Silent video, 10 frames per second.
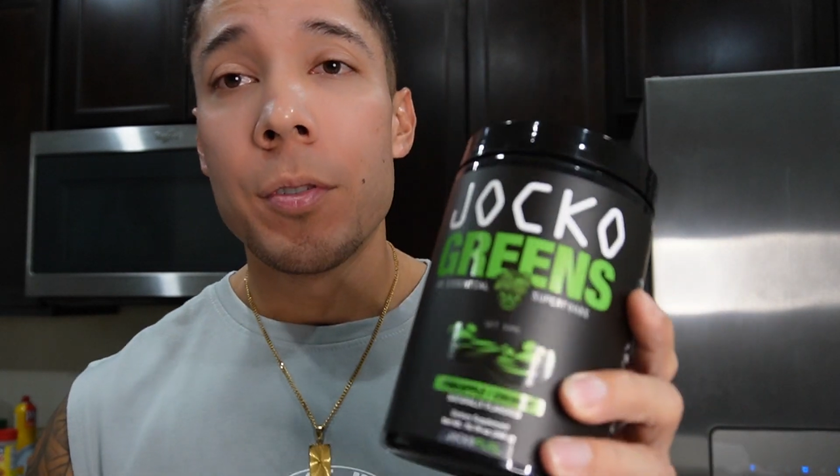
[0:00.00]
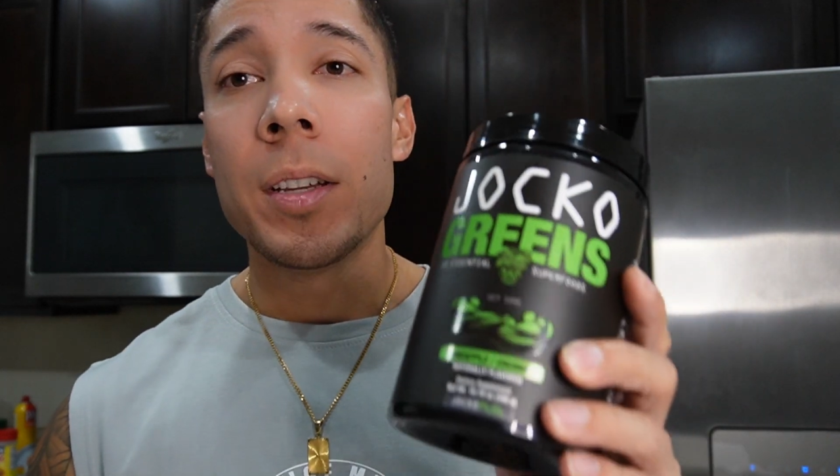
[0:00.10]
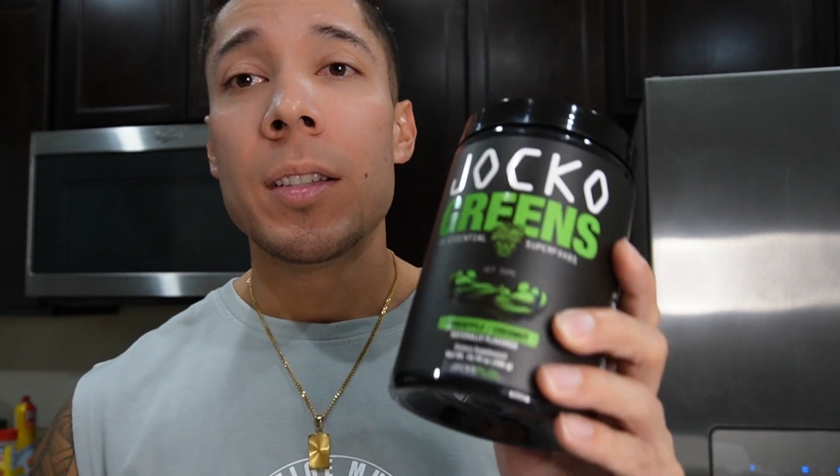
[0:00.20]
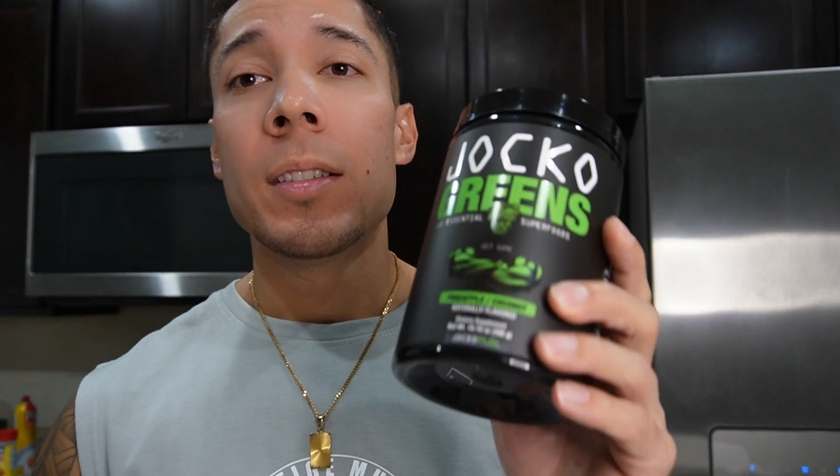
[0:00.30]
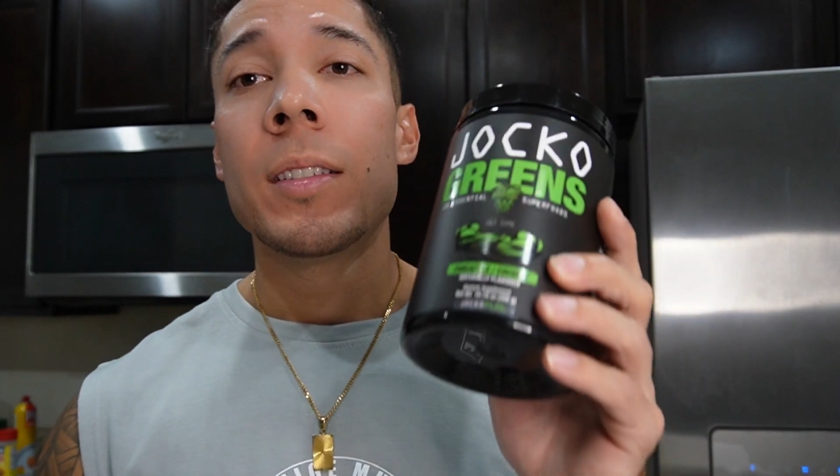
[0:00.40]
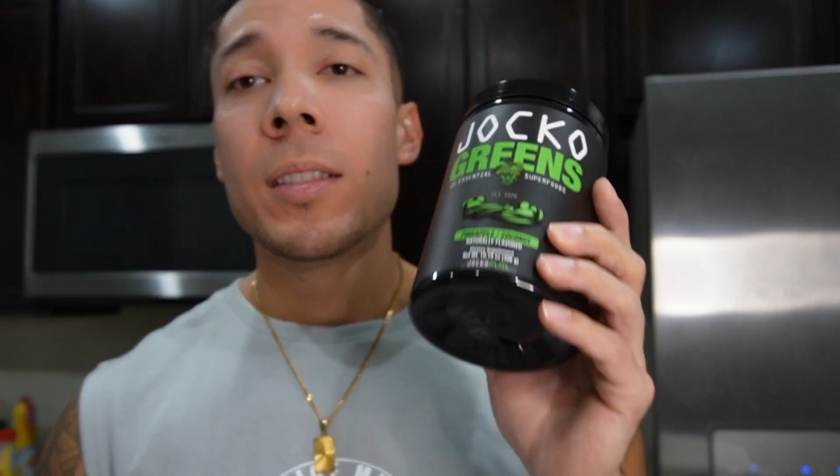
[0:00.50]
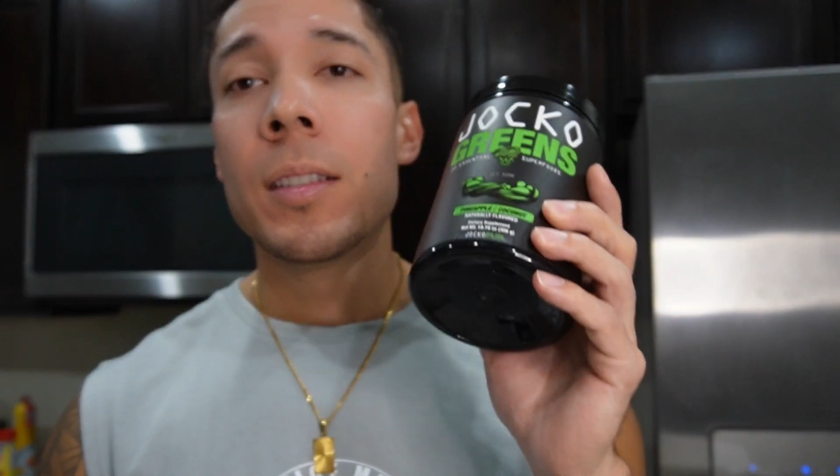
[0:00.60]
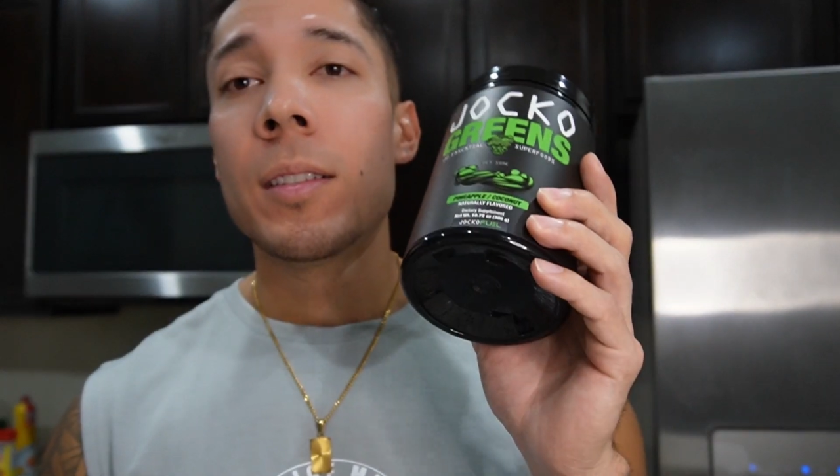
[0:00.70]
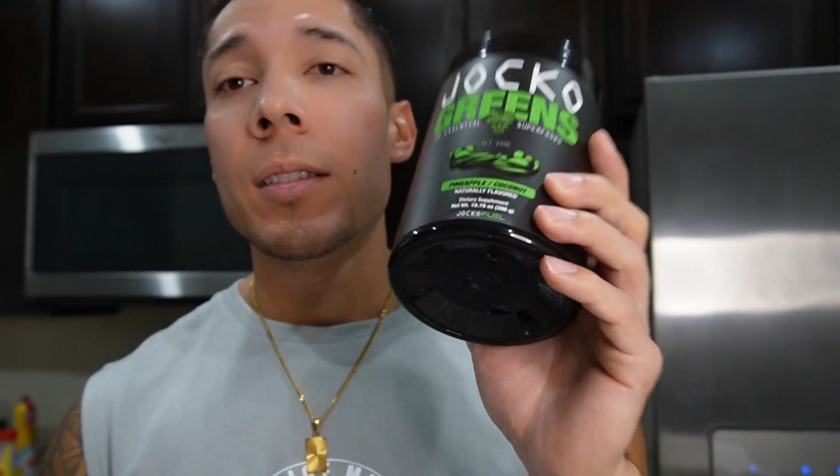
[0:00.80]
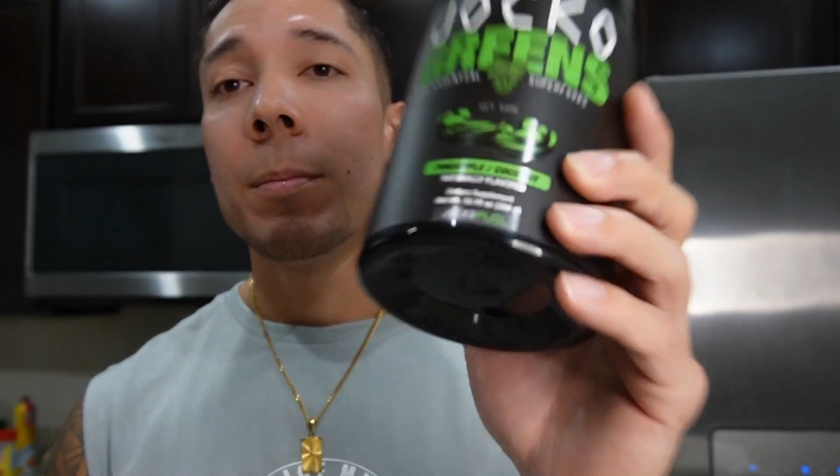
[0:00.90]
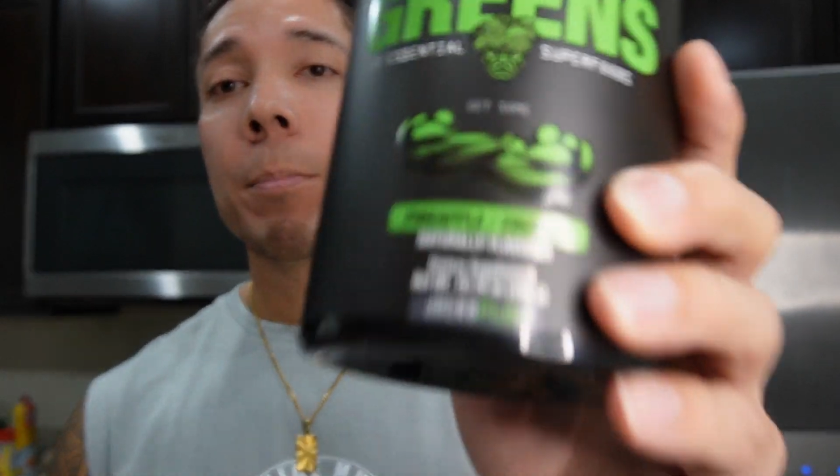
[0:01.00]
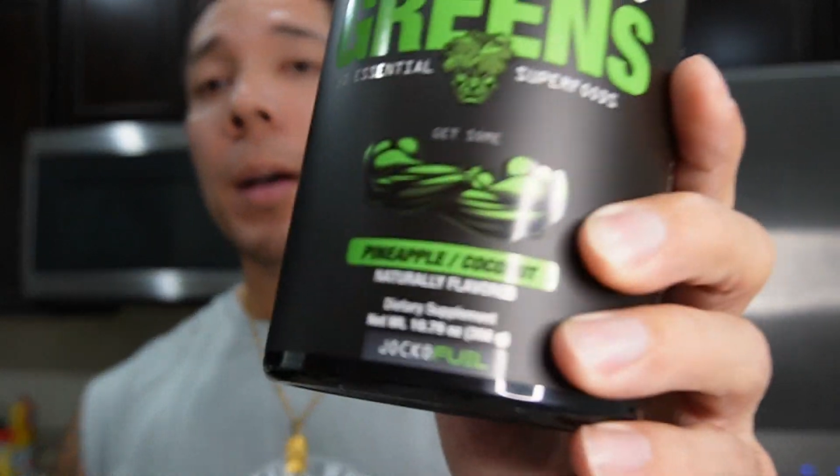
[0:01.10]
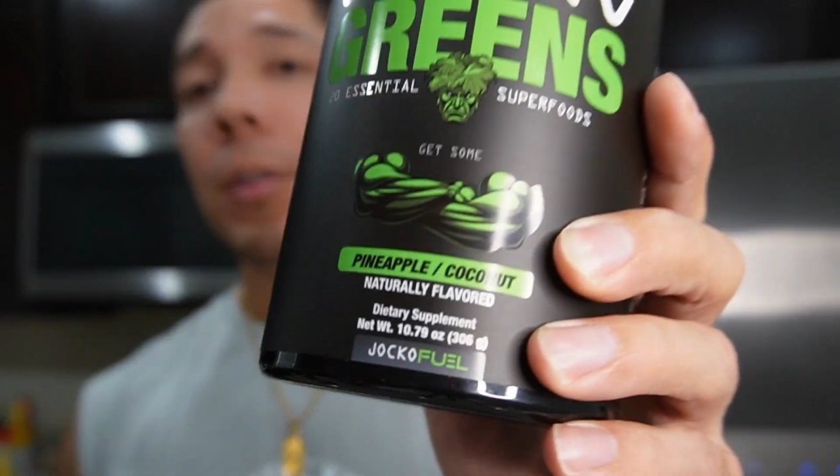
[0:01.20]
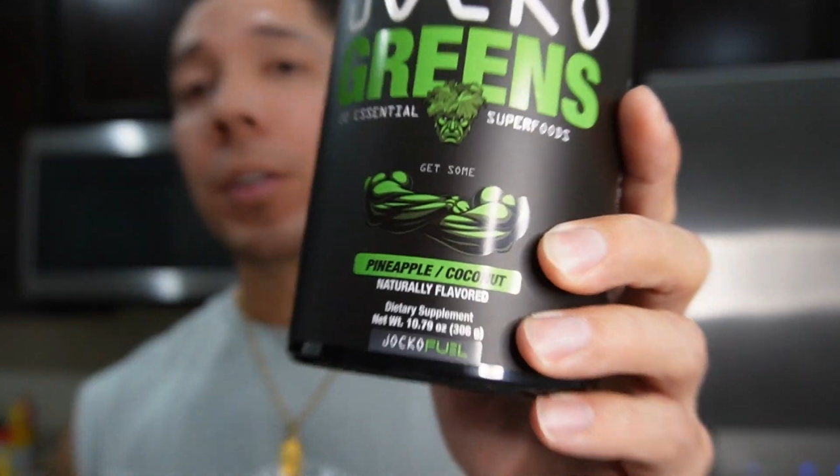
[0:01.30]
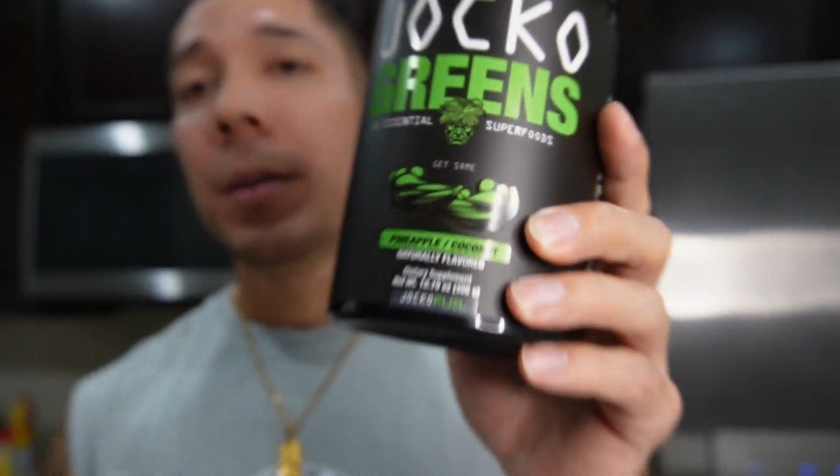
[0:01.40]
green
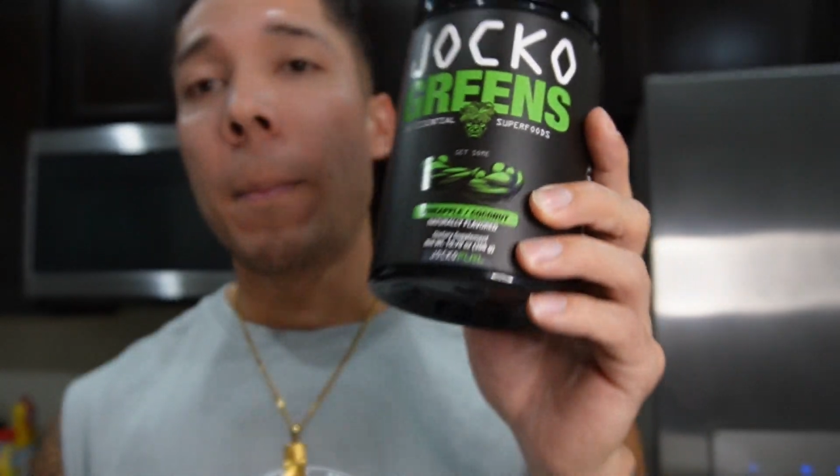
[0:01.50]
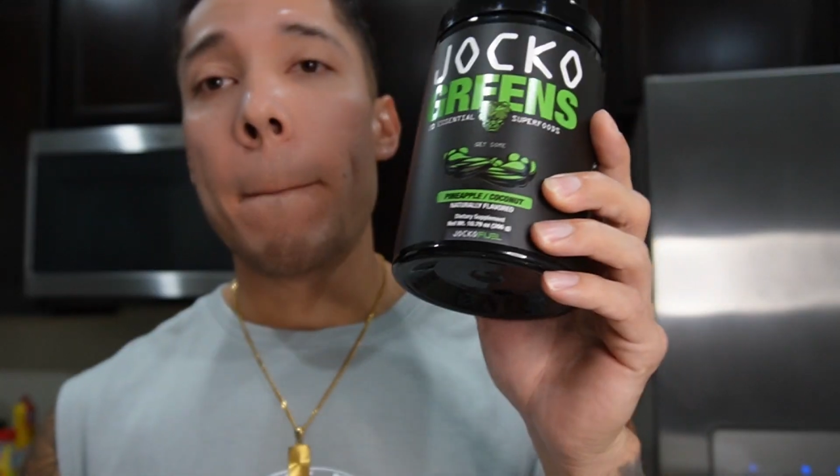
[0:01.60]
powder.